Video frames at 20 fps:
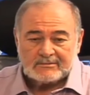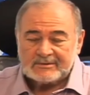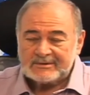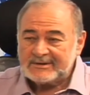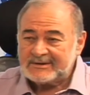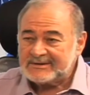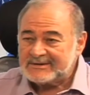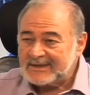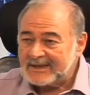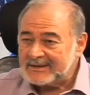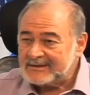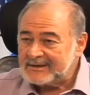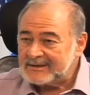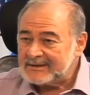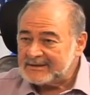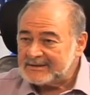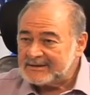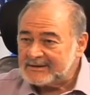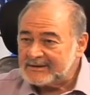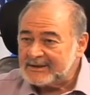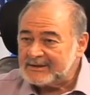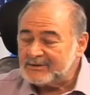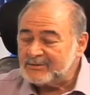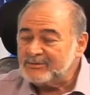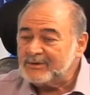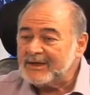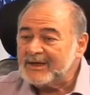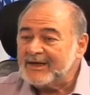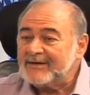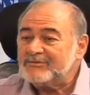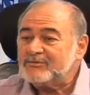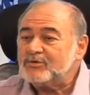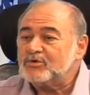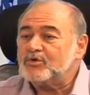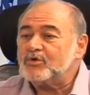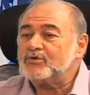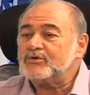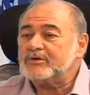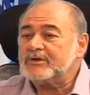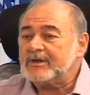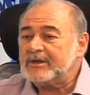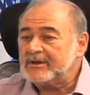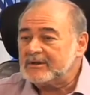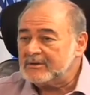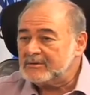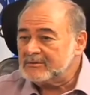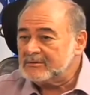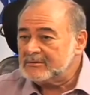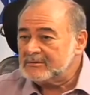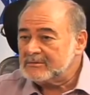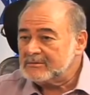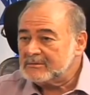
we decided that we have to continue